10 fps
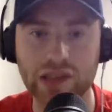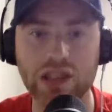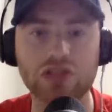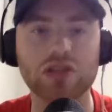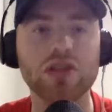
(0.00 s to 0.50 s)

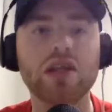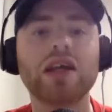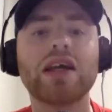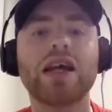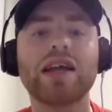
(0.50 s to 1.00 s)
injured
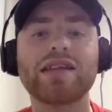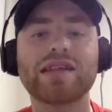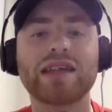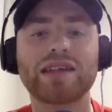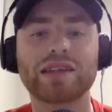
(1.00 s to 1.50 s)
and it's
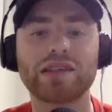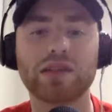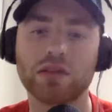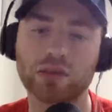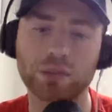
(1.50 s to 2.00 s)
nothing
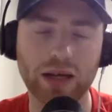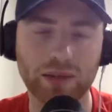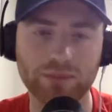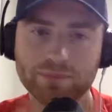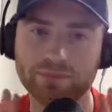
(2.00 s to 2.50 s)
serious, but
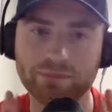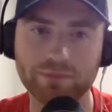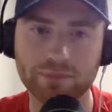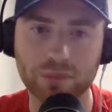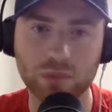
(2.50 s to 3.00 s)

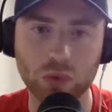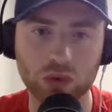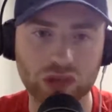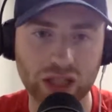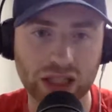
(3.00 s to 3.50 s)
we'll
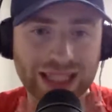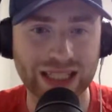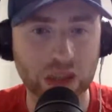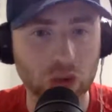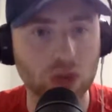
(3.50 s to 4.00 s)
see.
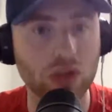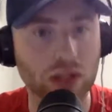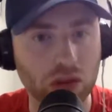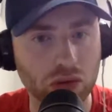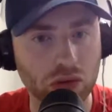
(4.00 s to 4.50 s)
It looked like
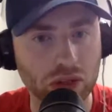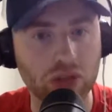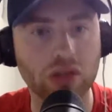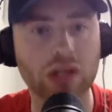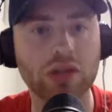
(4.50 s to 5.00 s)
a groin.
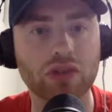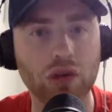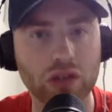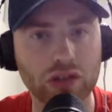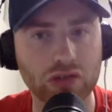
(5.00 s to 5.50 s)
Looked like he was
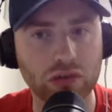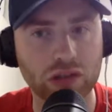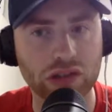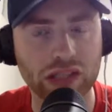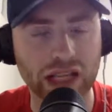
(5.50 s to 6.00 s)
holding his groin
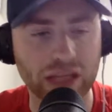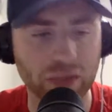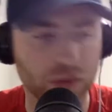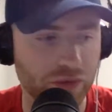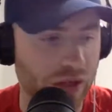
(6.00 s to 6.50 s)
as he came
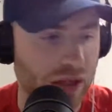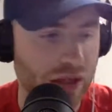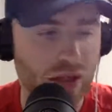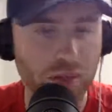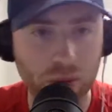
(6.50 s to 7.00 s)
off,
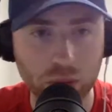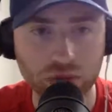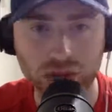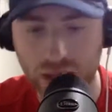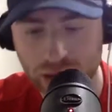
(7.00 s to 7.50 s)
but we'll
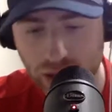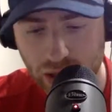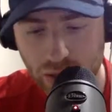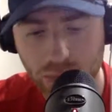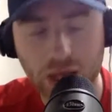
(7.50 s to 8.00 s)
see.
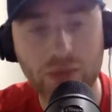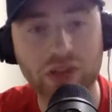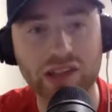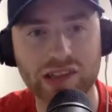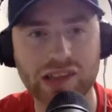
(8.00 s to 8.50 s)
Brendan Williams
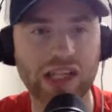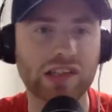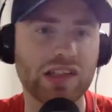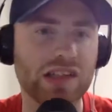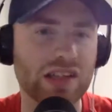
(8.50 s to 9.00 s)
gets a
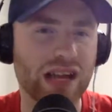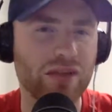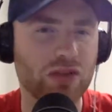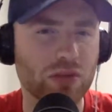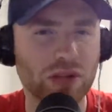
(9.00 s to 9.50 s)
6. He didn't
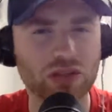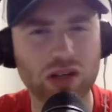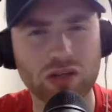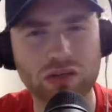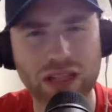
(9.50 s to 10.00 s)
have too much
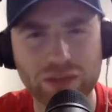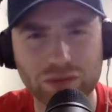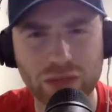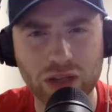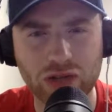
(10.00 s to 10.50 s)
time to really have
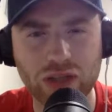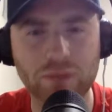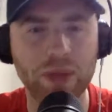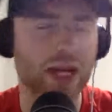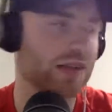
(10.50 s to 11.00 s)
much of an
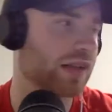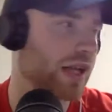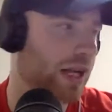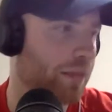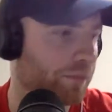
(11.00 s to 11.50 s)
impact.
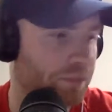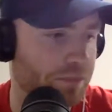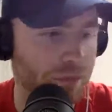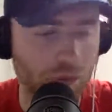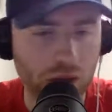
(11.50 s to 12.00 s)
And
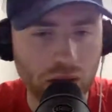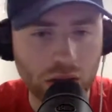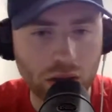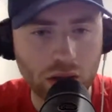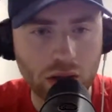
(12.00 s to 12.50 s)

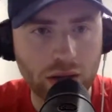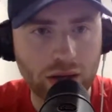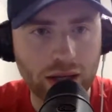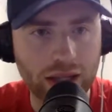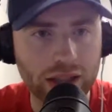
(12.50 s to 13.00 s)

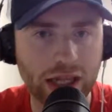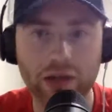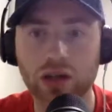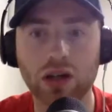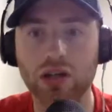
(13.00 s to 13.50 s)
yeah,
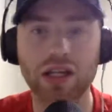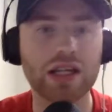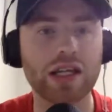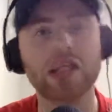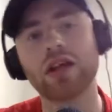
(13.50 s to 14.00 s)

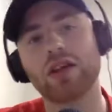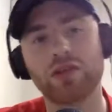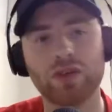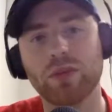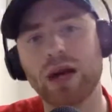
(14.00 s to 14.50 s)
he got a
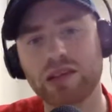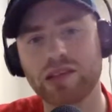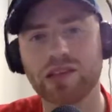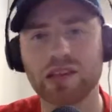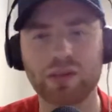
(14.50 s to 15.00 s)
few passes
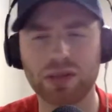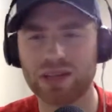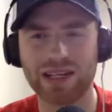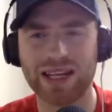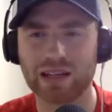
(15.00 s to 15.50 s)
and stuff, but again,